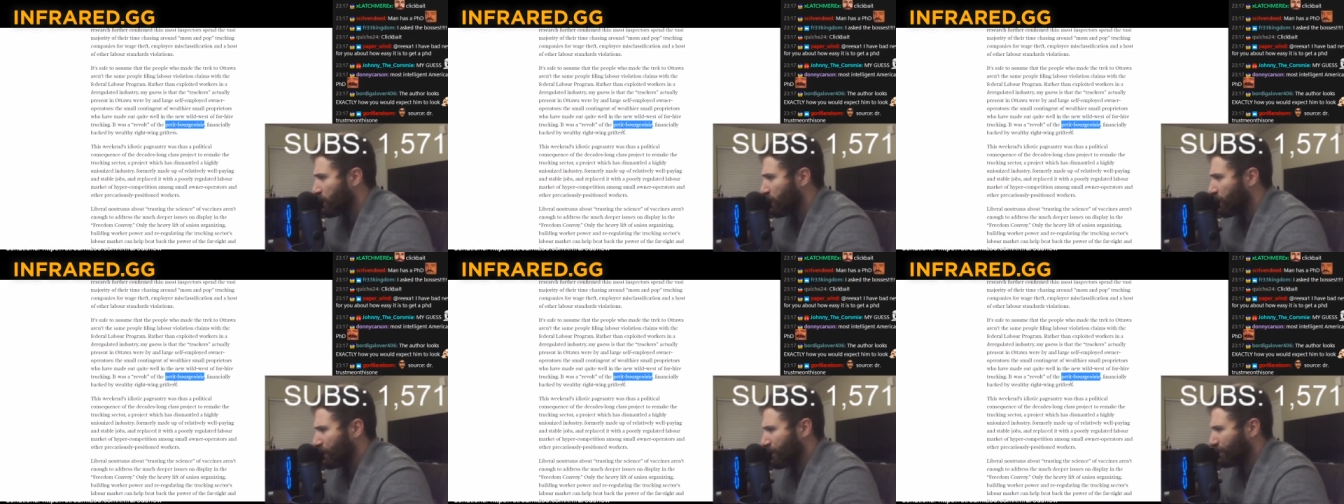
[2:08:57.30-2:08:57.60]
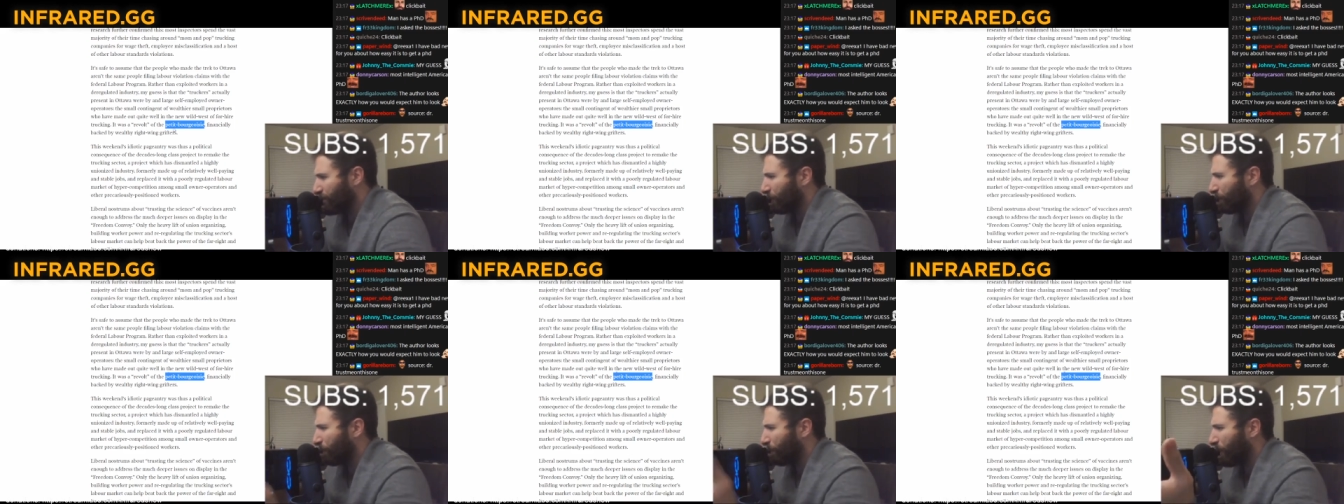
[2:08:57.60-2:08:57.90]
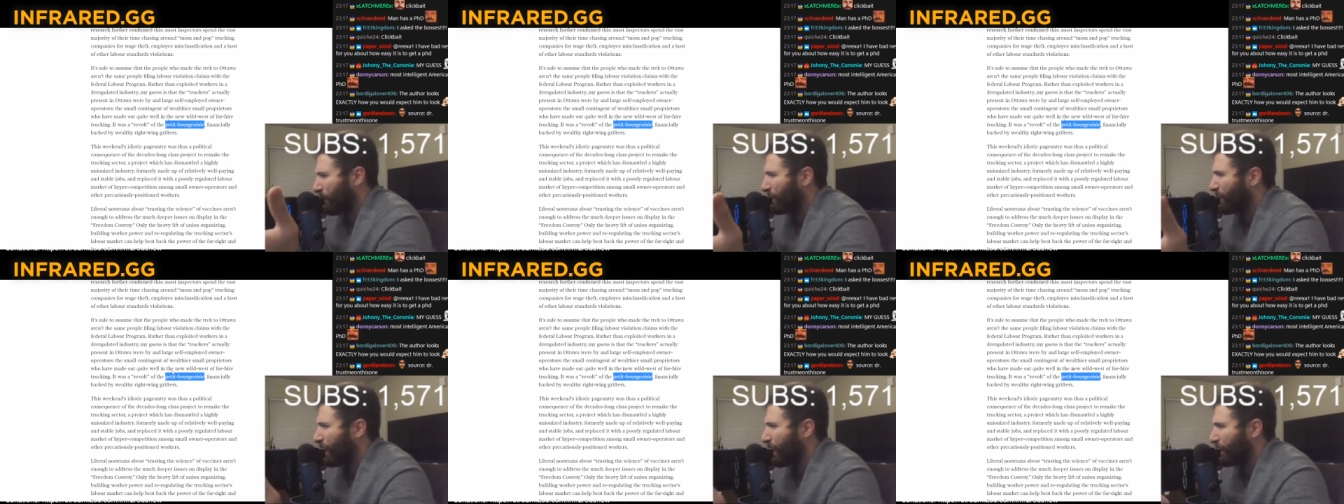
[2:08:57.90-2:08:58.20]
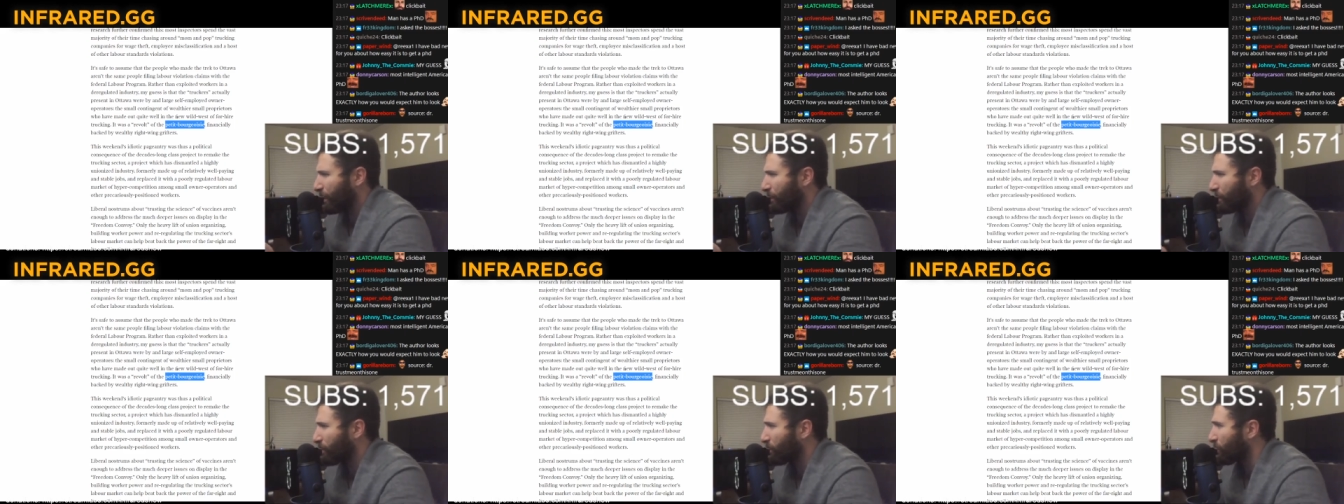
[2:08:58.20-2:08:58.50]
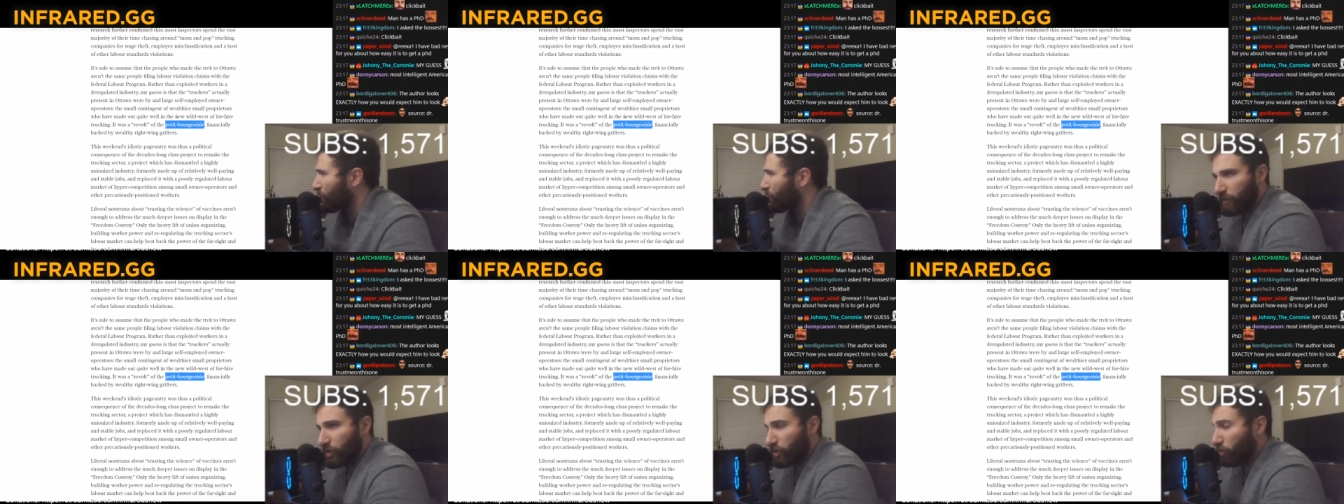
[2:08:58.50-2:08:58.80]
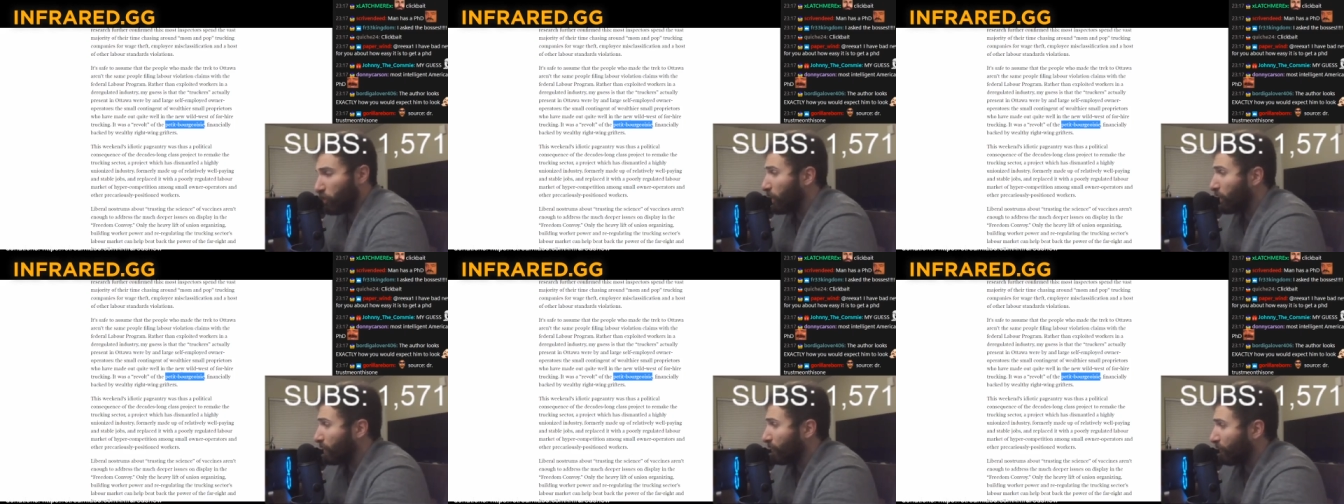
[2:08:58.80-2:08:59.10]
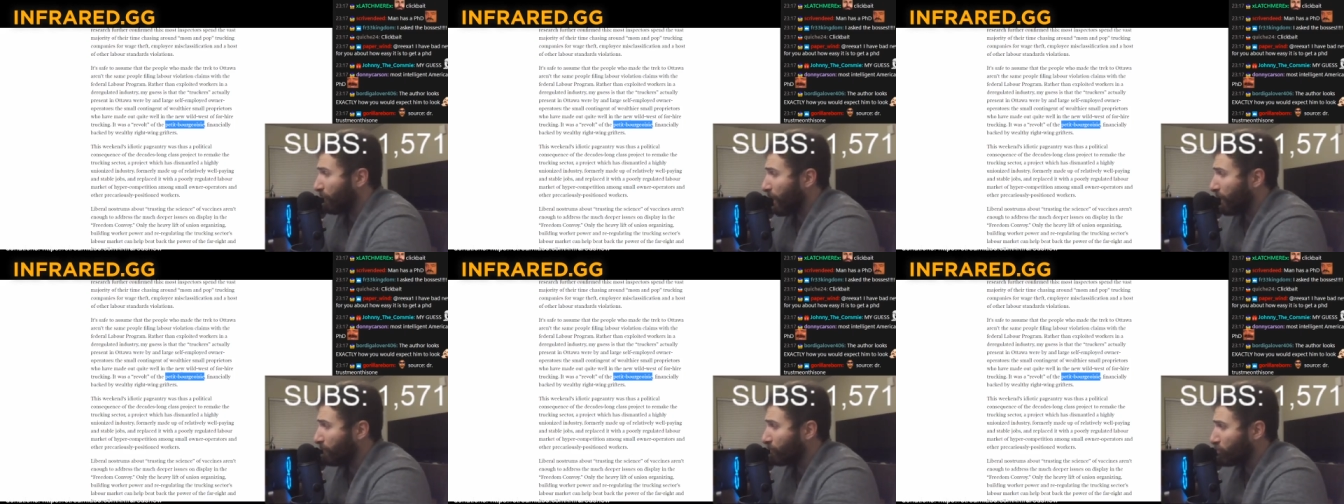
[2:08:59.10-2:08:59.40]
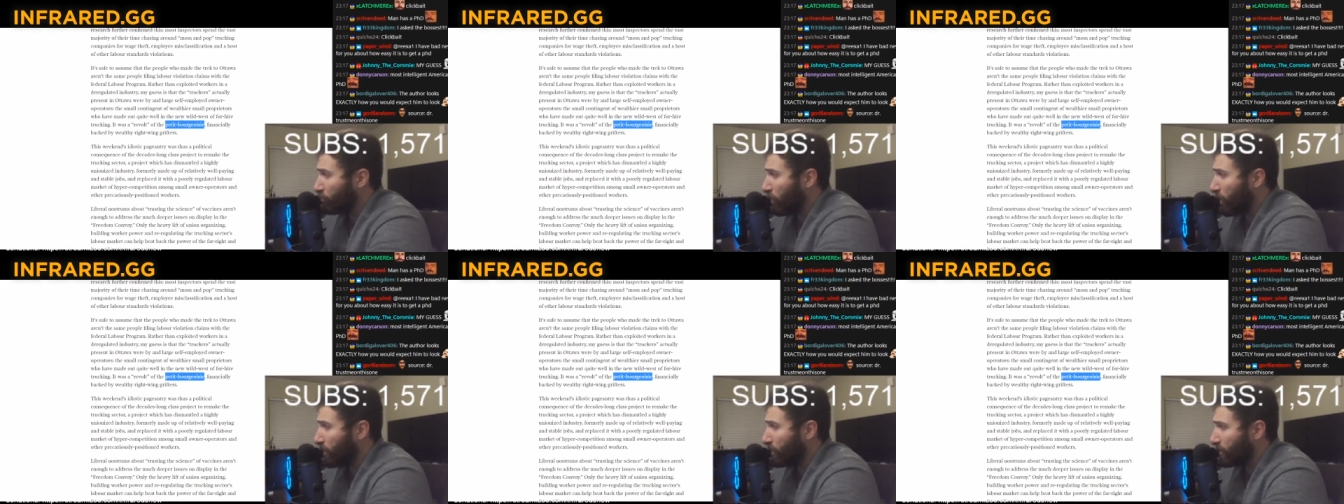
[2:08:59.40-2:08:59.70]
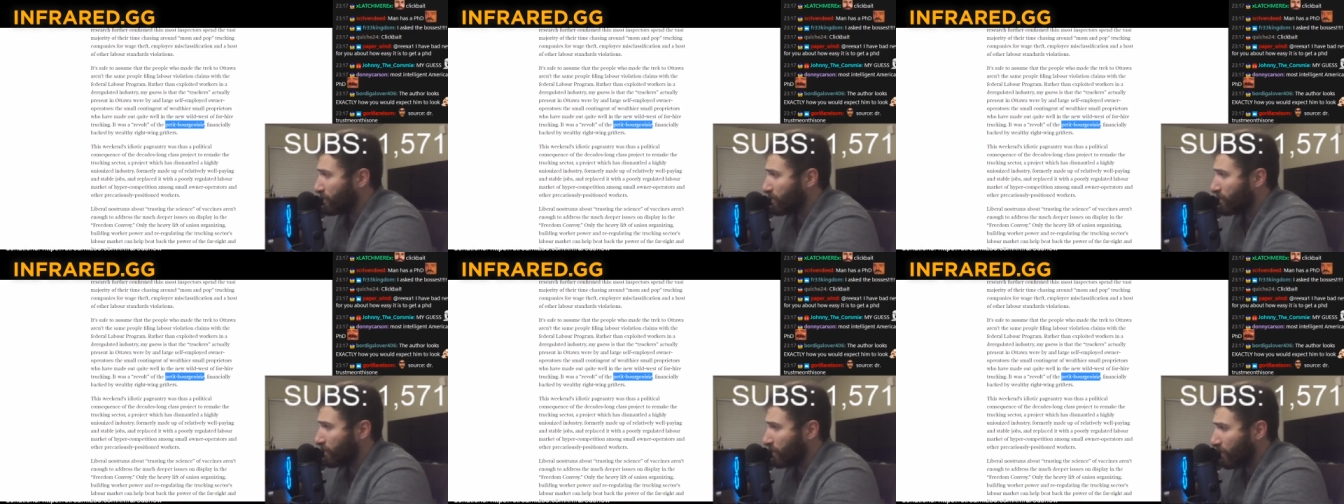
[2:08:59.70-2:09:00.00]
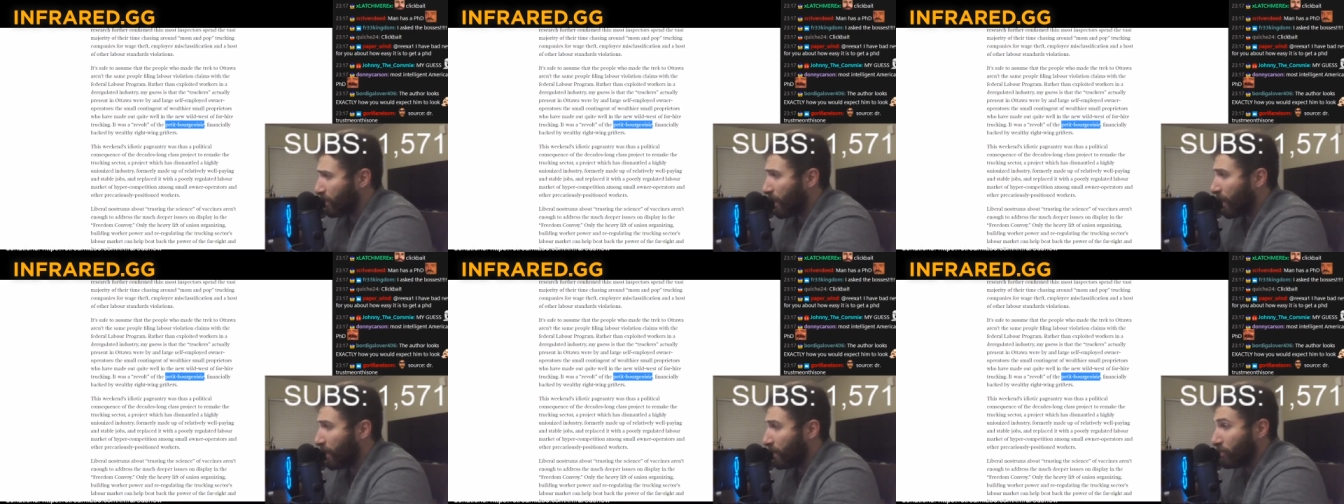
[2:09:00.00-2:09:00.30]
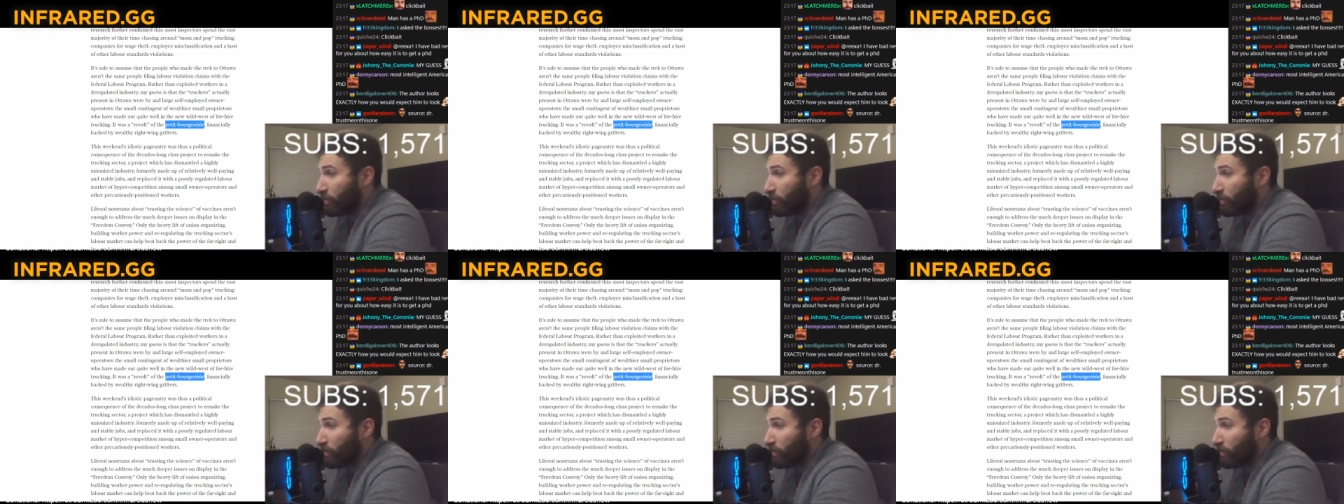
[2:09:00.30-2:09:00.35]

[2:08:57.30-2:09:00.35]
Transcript: Get the fuck out of here. 25 trucks is a lot.